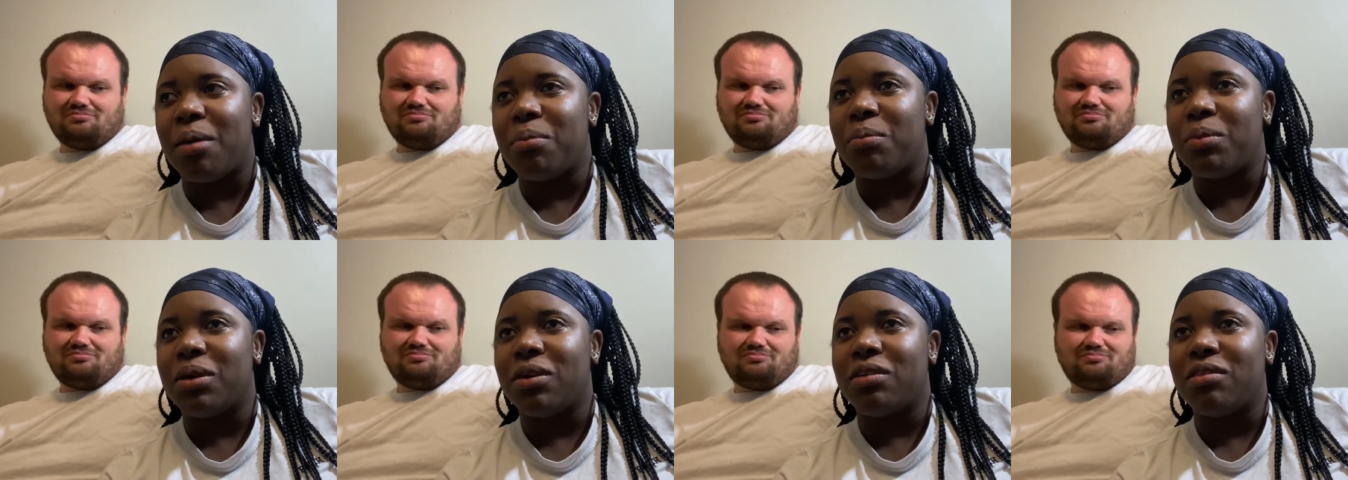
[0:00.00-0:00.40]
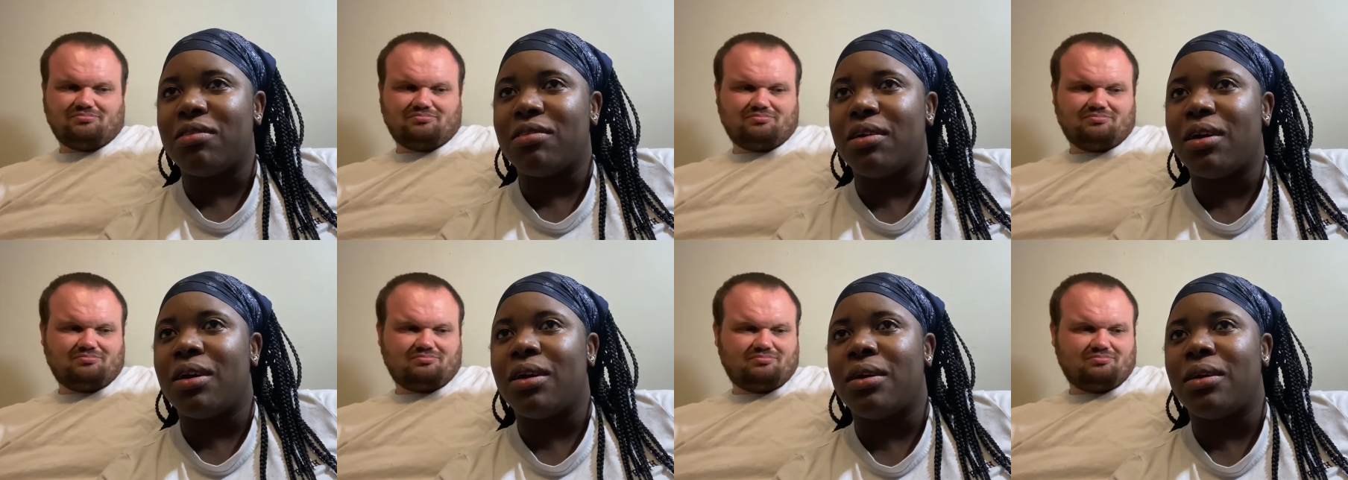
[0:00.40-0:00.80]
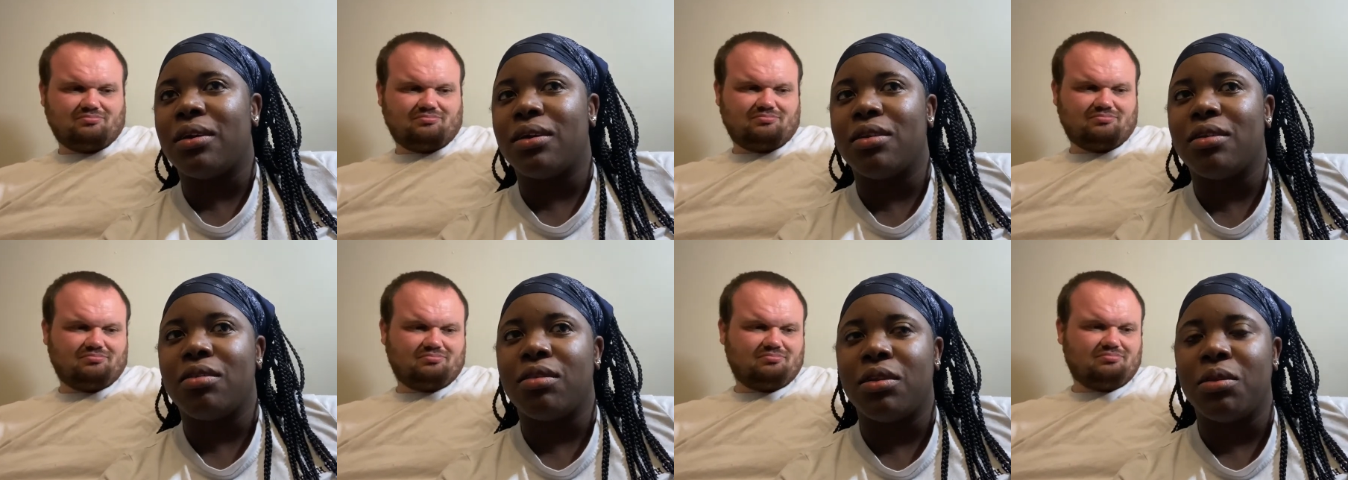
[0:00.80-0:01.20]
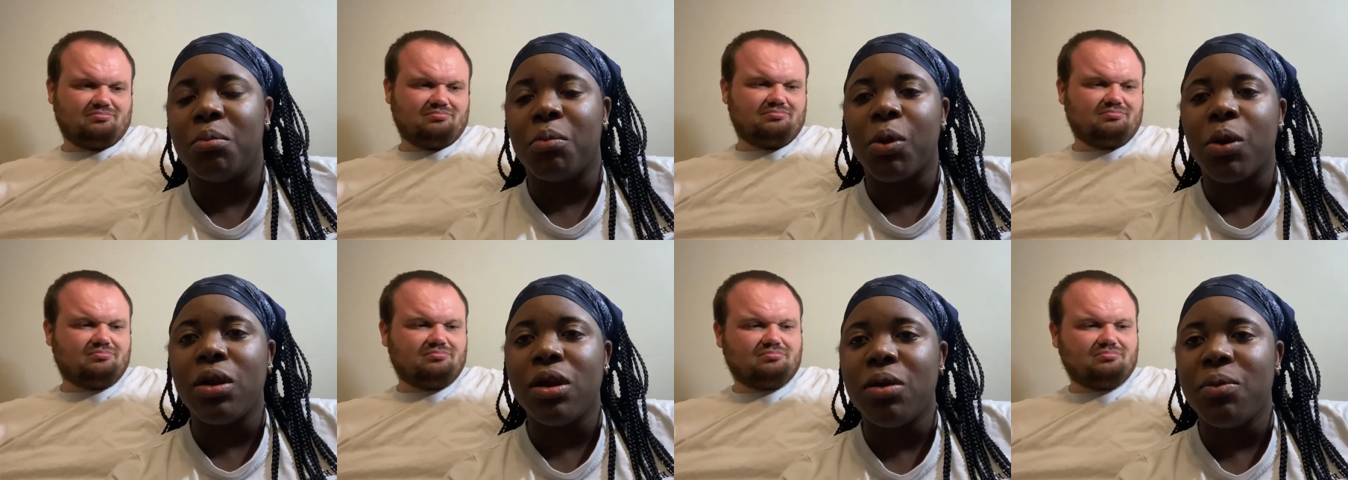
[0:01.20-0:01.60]
Speaker 1: much. Because in the
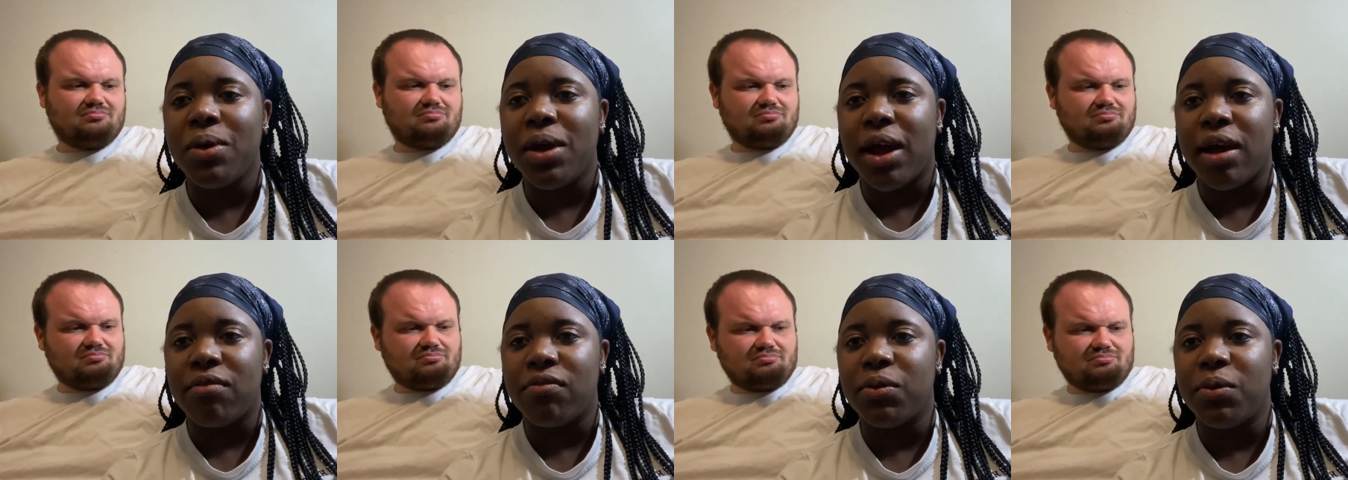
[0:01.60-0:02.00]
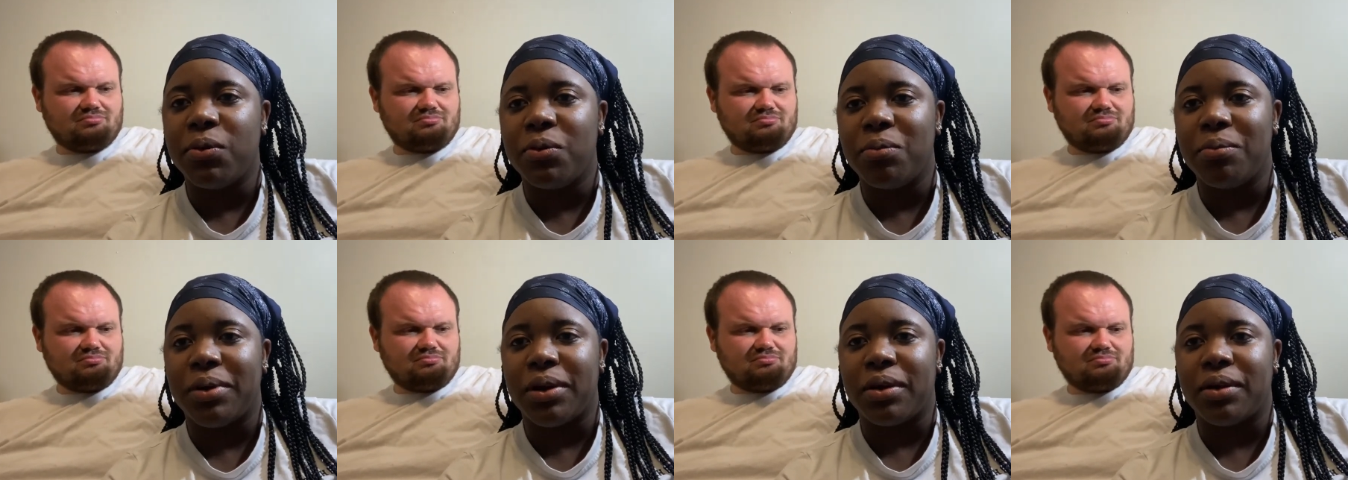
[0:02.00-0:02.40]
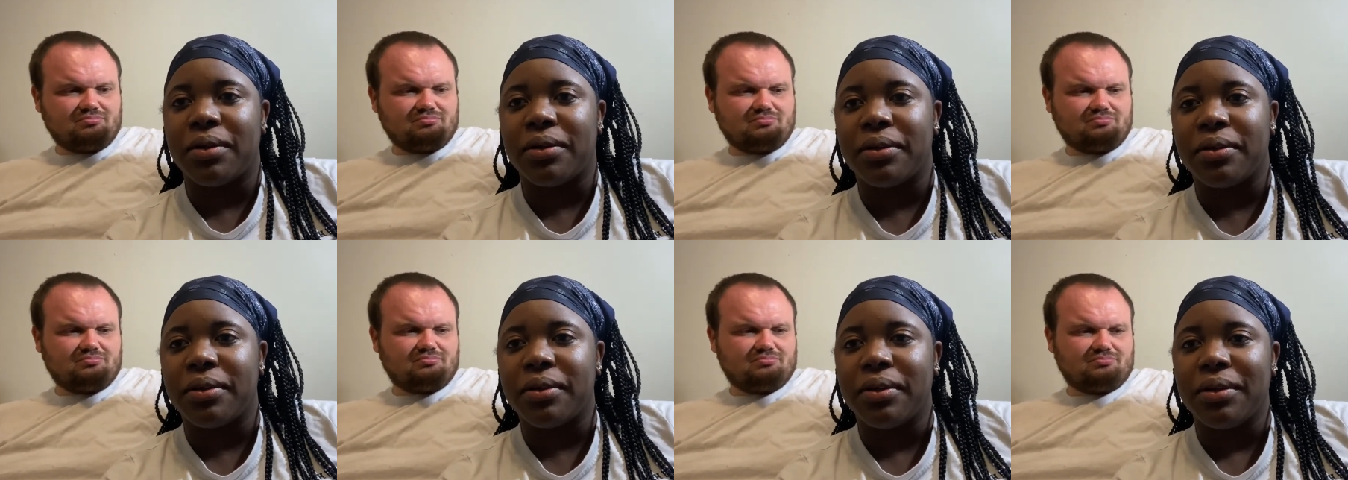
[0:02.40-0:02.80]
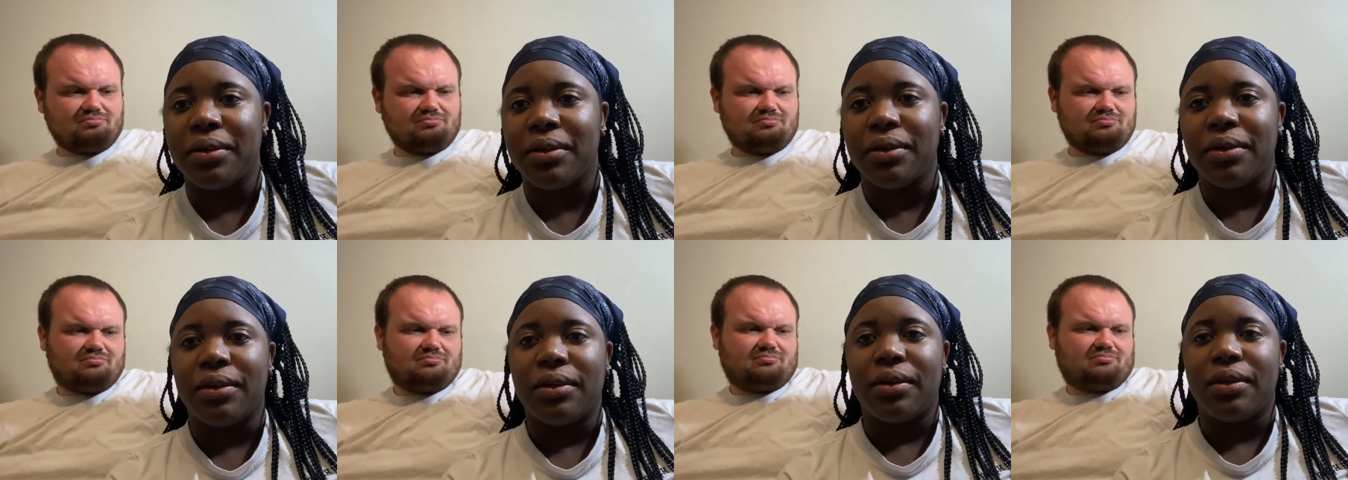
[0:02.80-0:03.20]
morning we have oatmeal.
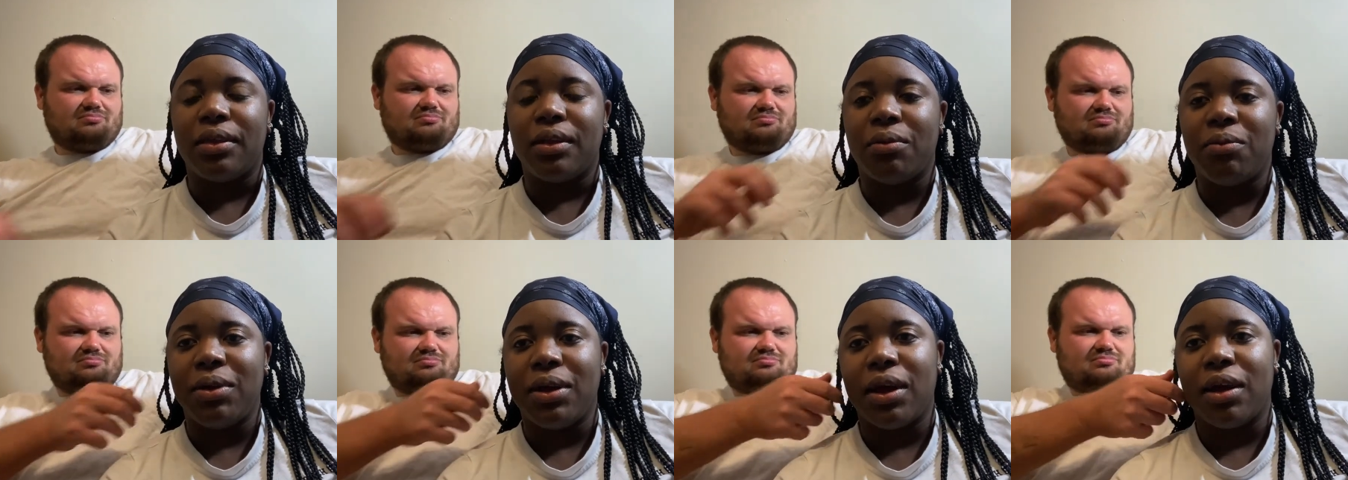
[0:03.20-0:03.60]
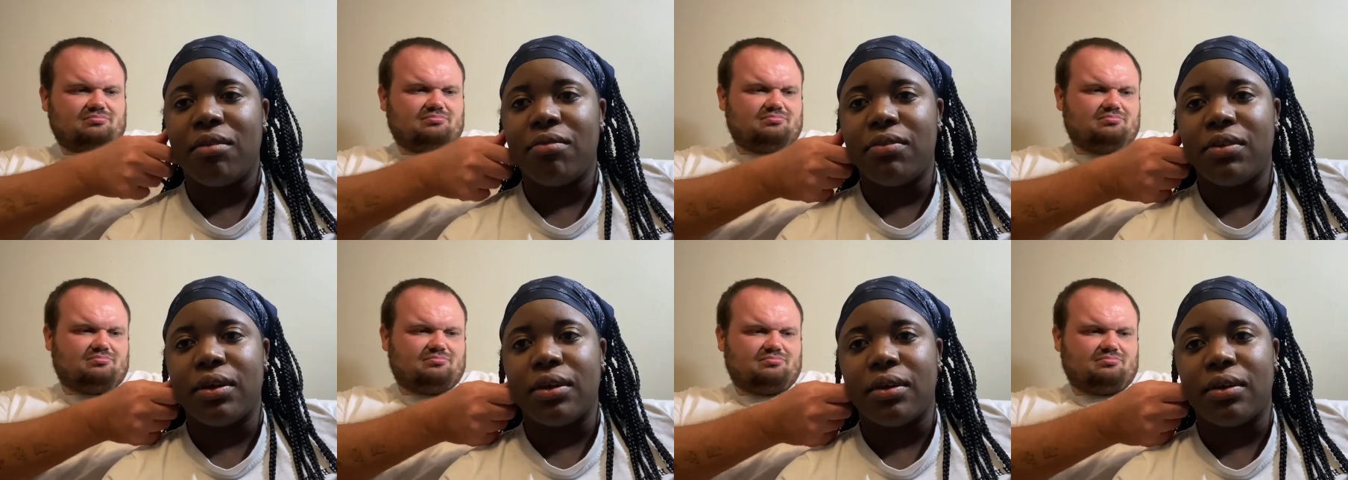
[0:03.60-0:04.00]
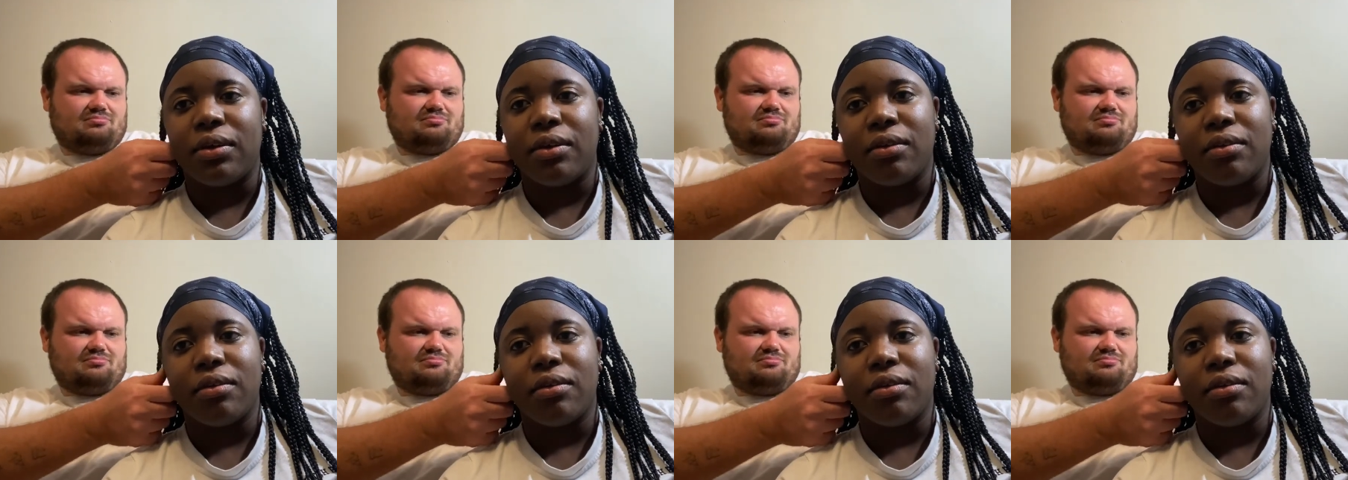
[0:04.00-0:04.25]
Then we have lunch.